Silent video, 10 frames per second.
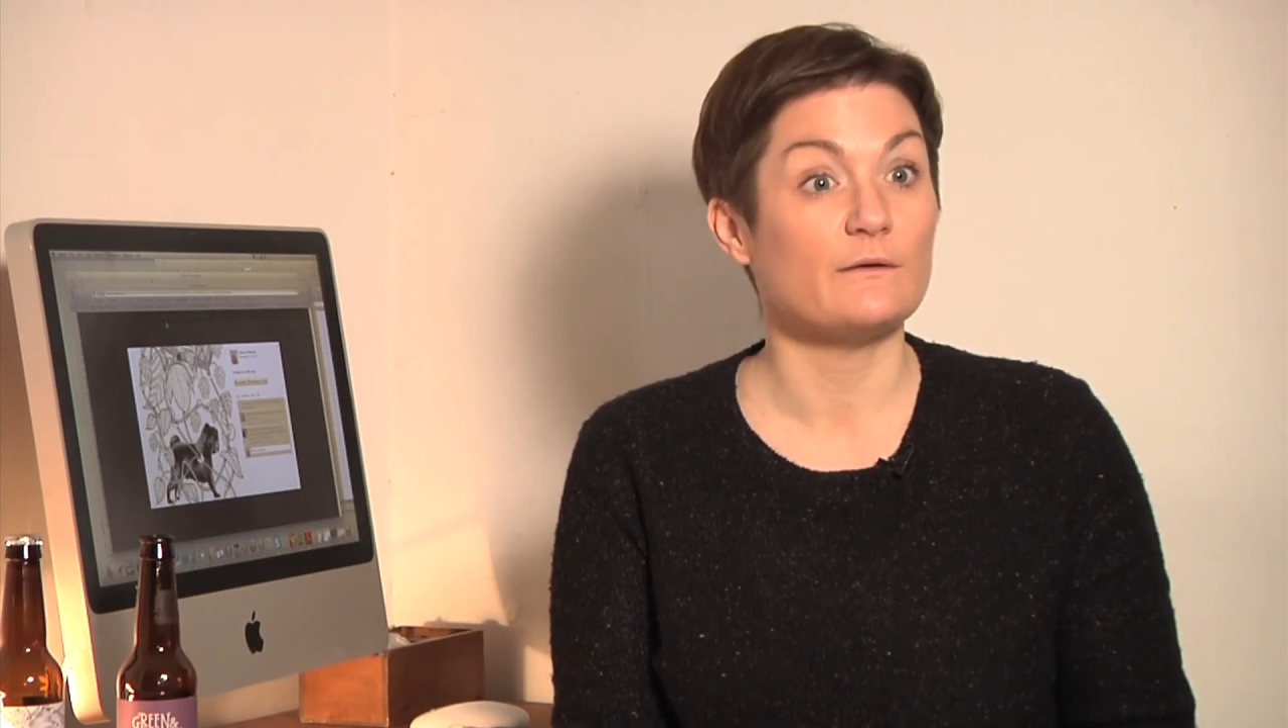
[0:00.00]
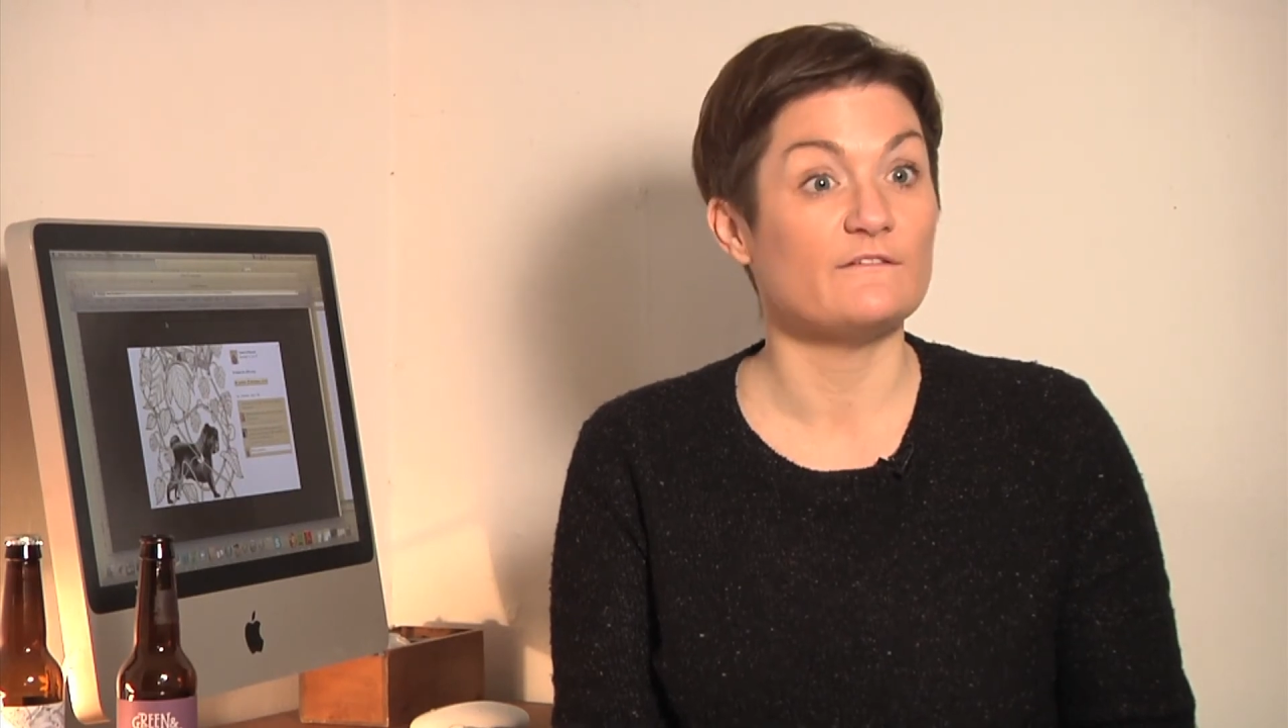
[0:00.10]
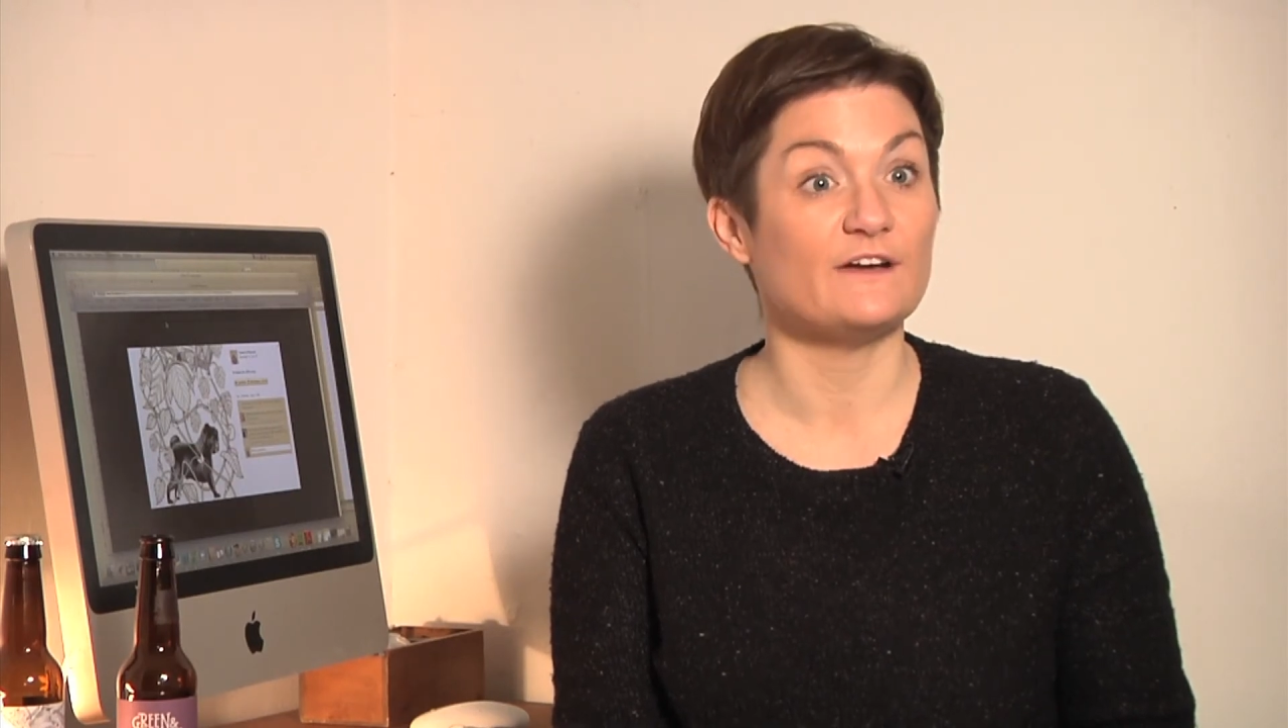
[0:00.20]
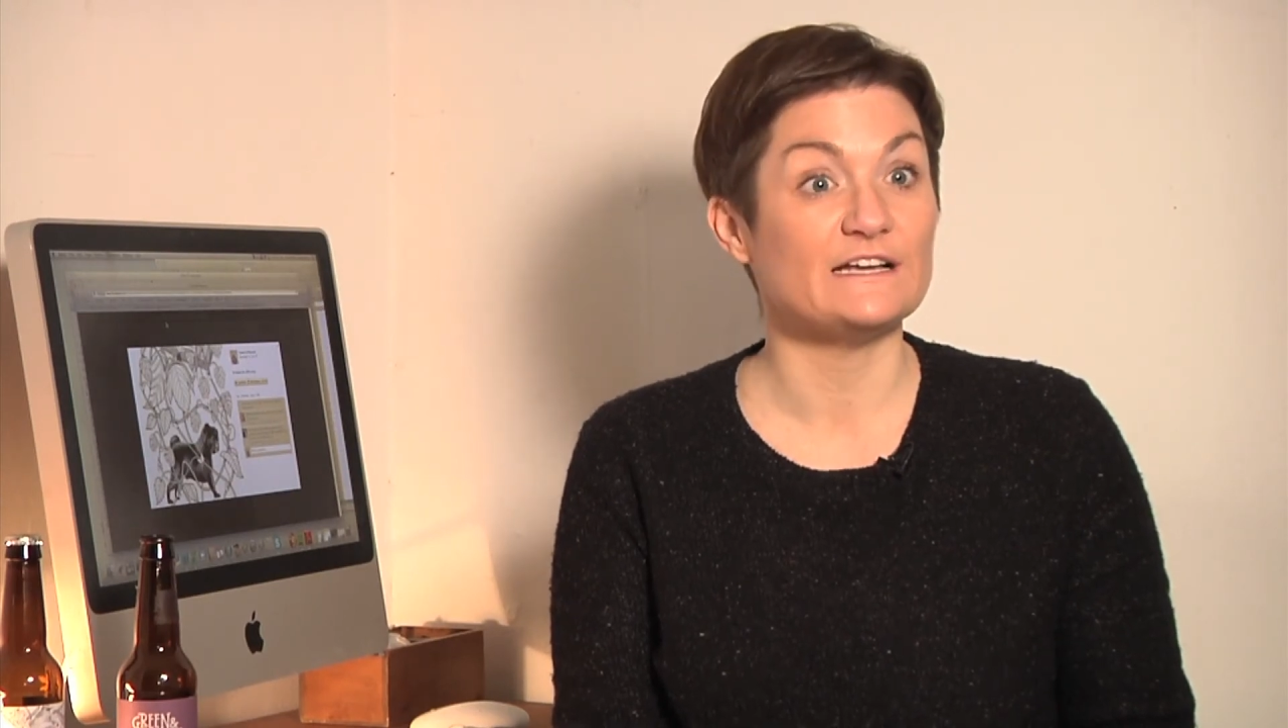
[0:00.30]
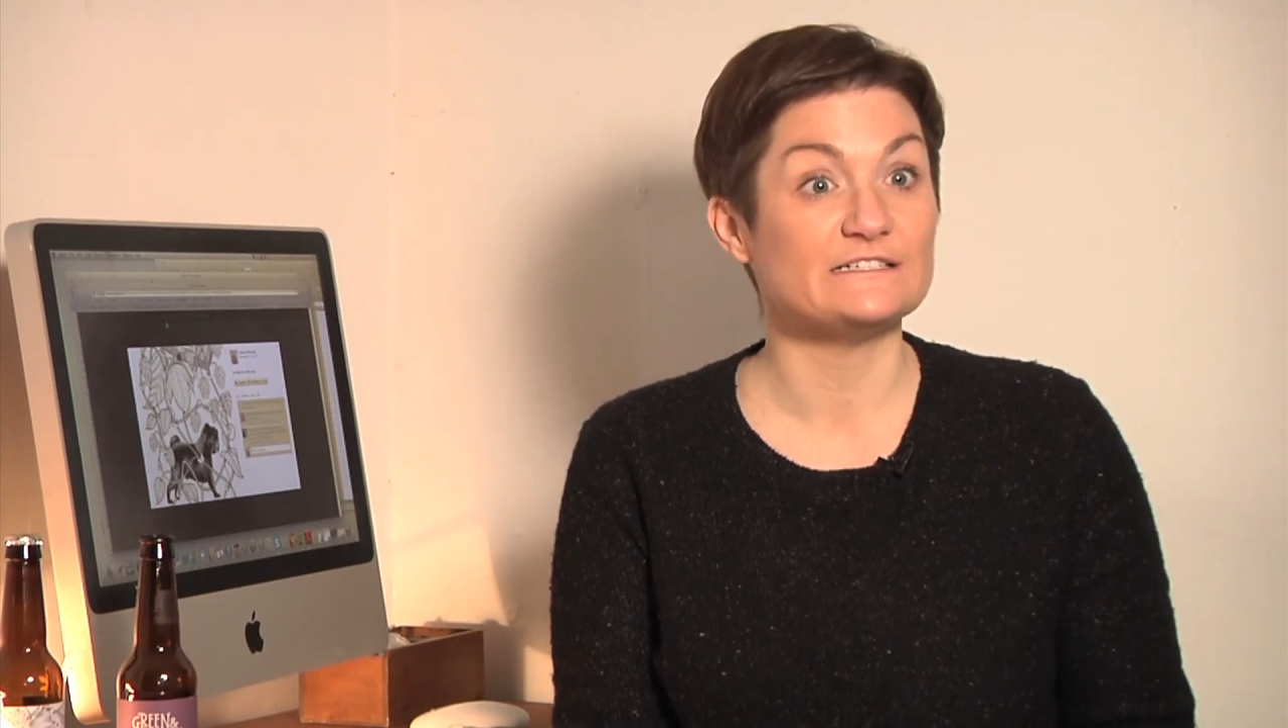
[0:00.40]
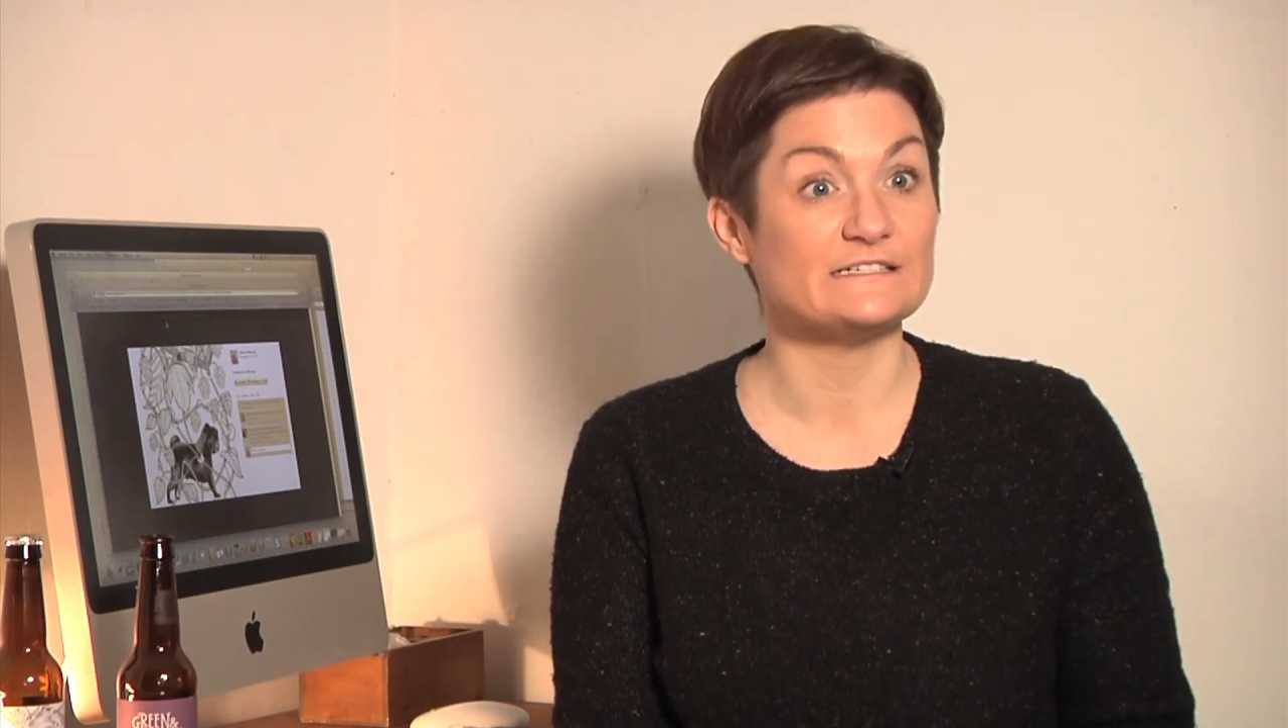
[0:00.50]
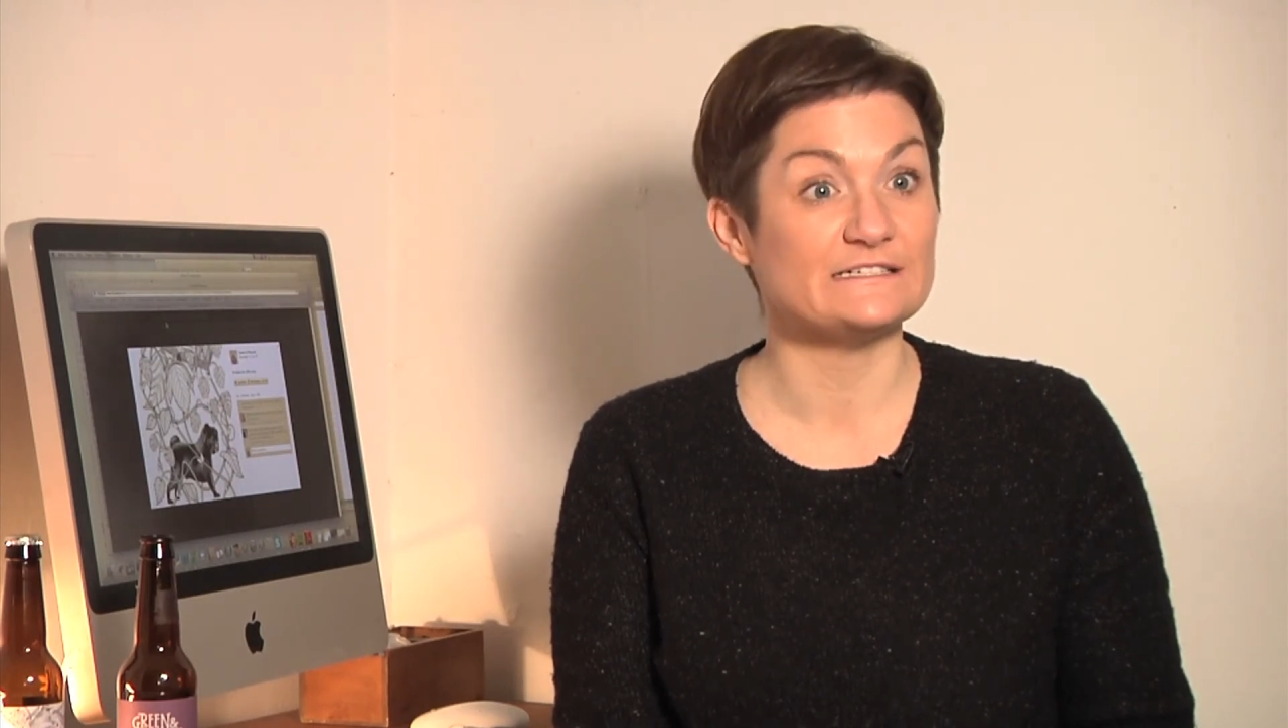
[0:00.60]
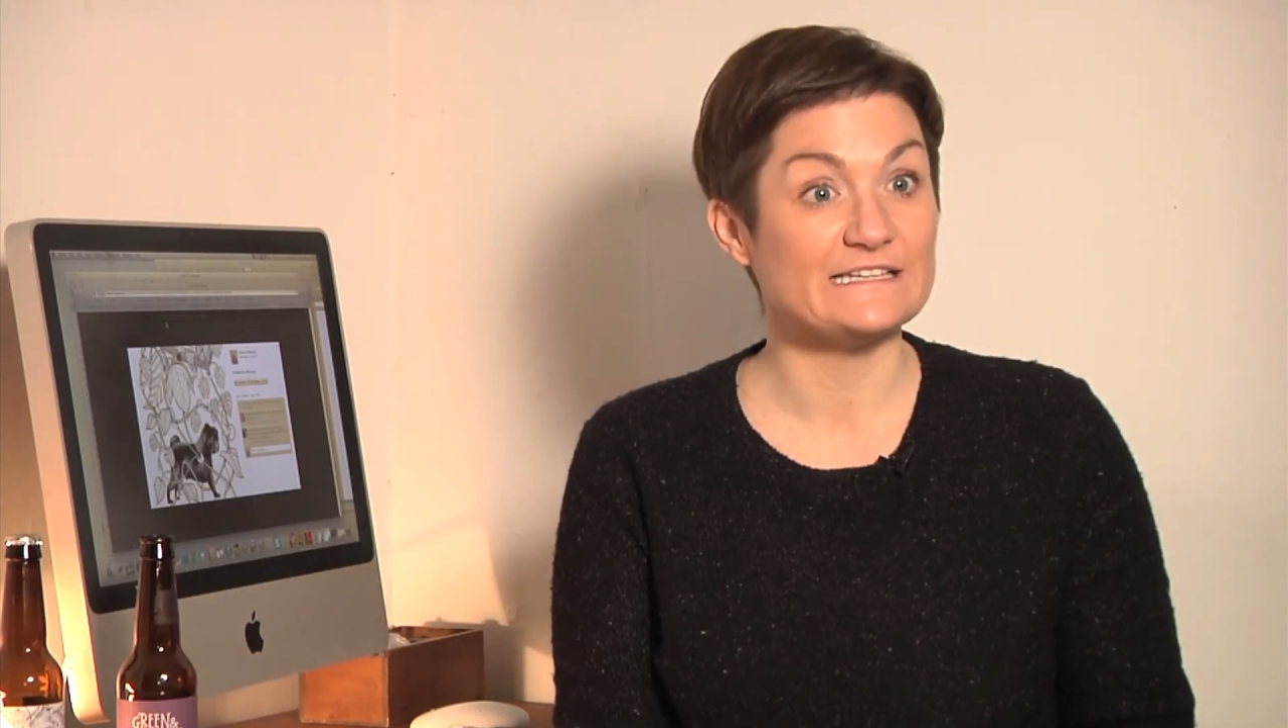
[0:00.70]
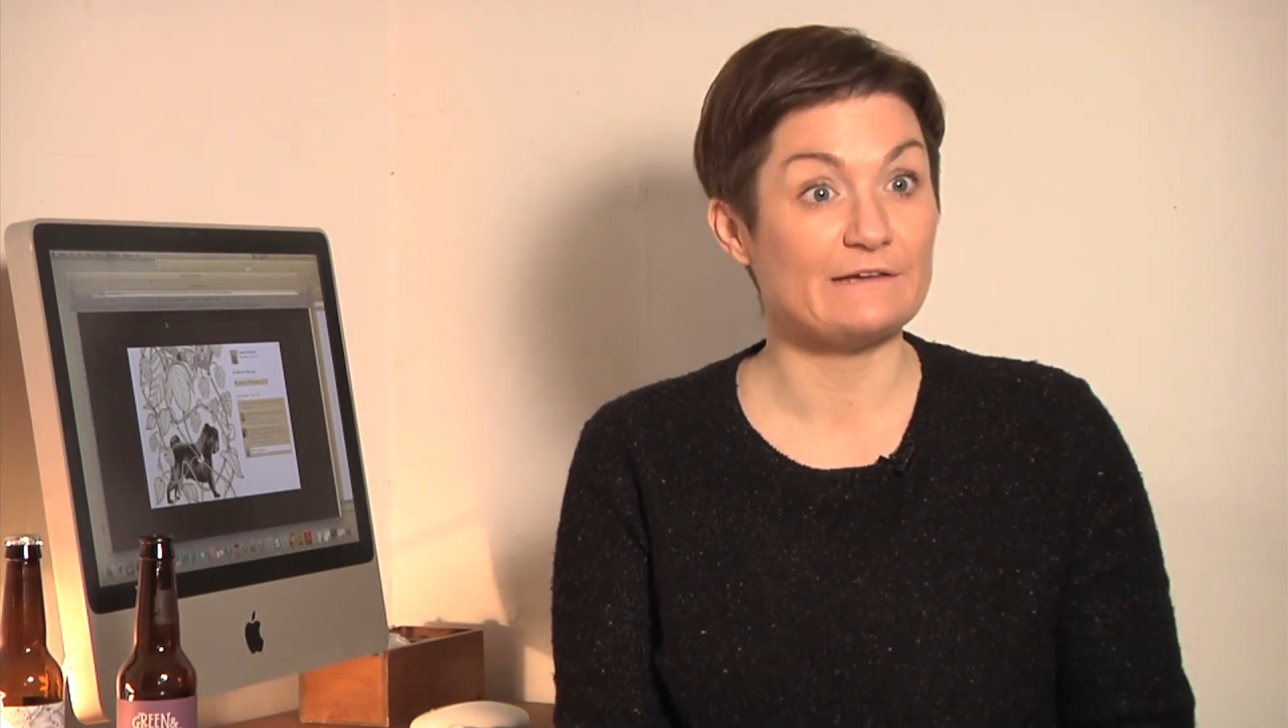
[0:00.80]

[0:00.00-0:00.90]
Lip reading: investors unless they